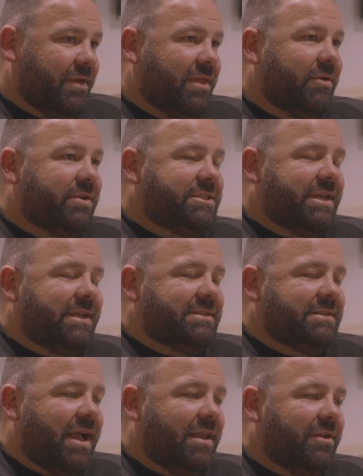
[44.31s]
they're a
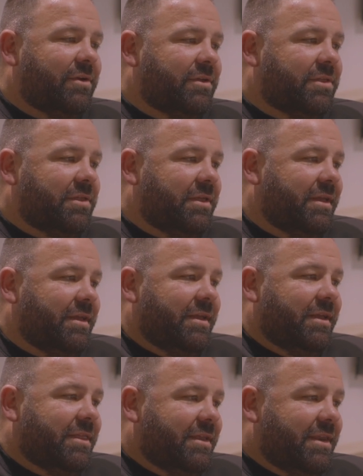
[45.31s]
chance to unearth
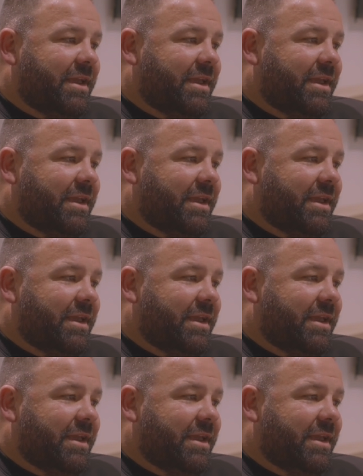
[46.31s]
the